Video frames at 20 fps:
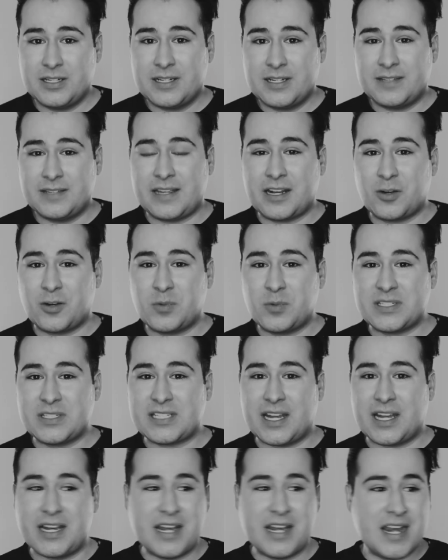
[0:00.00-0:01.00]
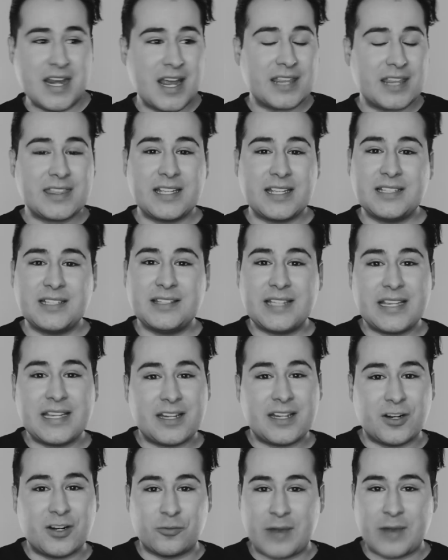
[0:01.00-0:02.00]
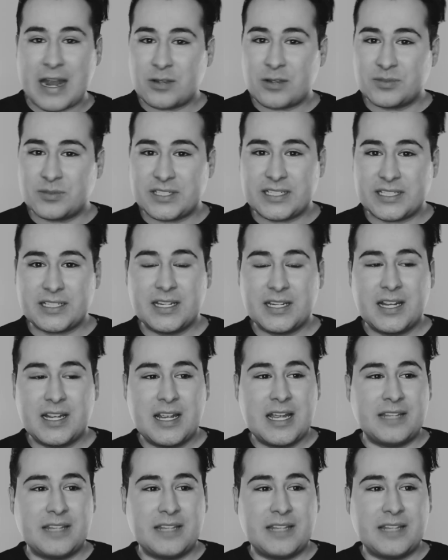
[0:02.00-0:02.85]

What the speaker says: There was nothing lit around it.